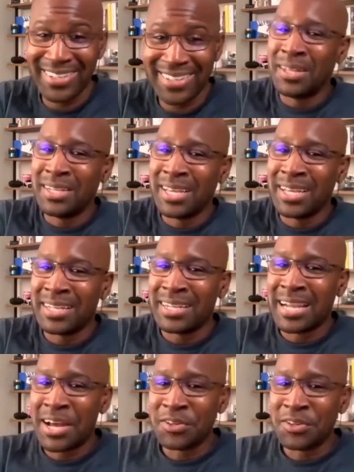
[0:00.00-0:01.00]
And yet
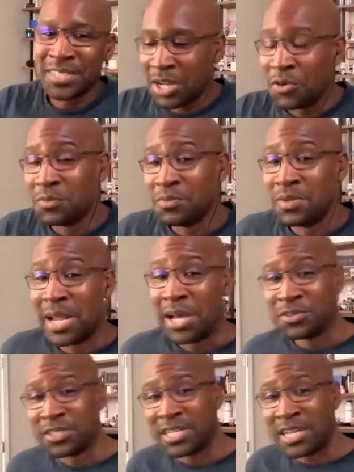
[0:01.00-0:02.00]
now's
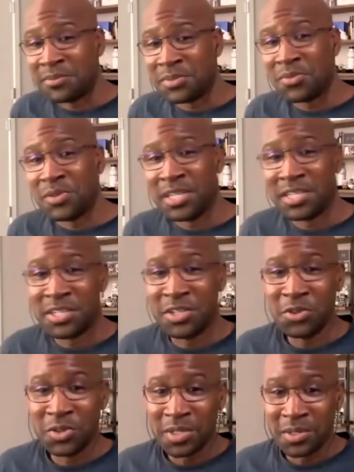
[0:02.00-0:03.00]
the time that we need to
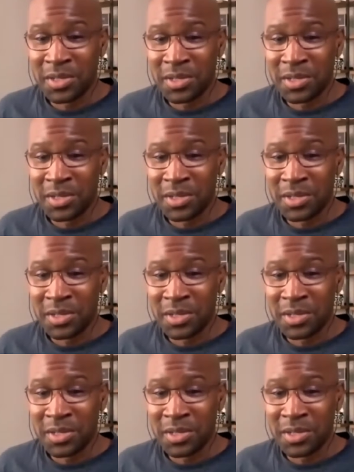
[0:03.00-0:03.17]
do it.